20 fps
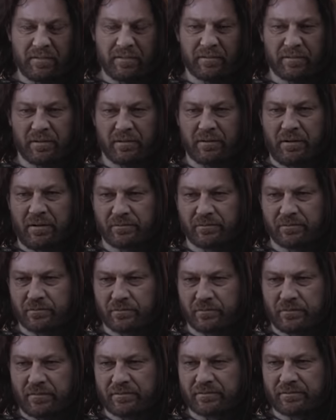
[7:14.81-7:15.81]
Can't I have
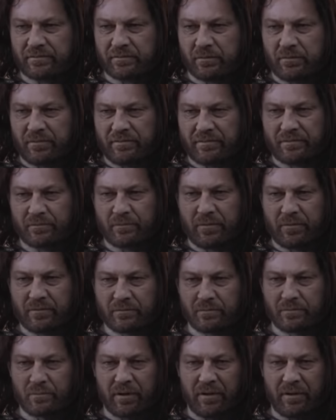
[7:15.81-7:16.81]
some of that
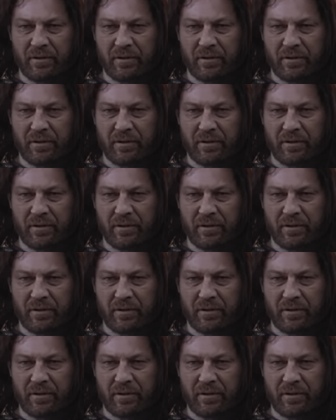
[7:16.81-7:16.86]
Squarespace money?